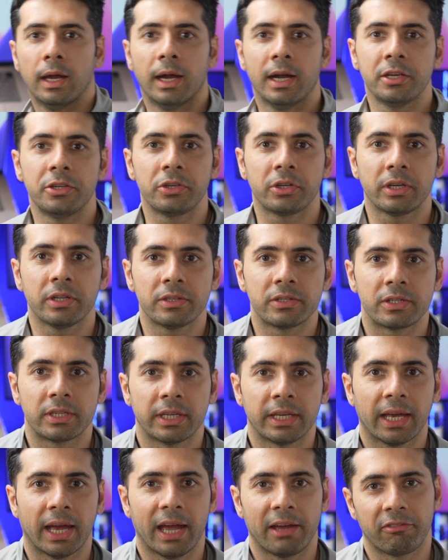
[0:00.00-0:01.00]
As you can
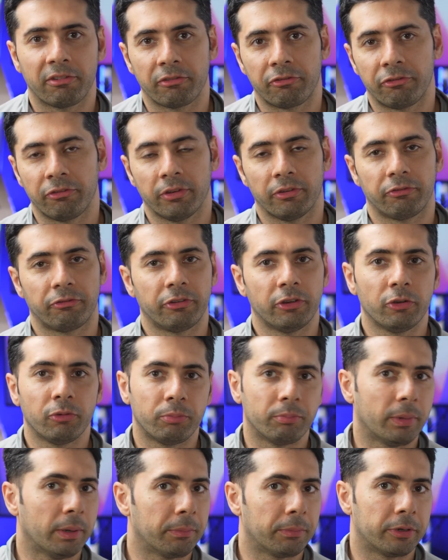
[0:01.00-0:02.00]
see, I have a few
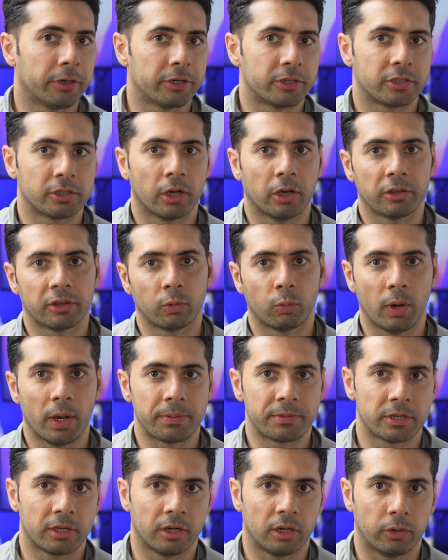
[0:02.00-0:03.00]
members on the
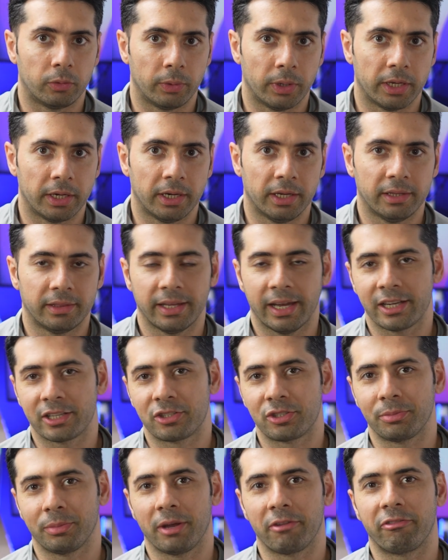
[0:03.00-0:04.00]
website already thanks
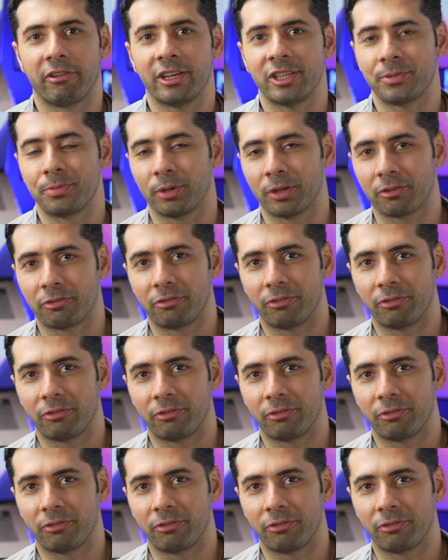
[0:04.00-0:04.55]
to my Facebook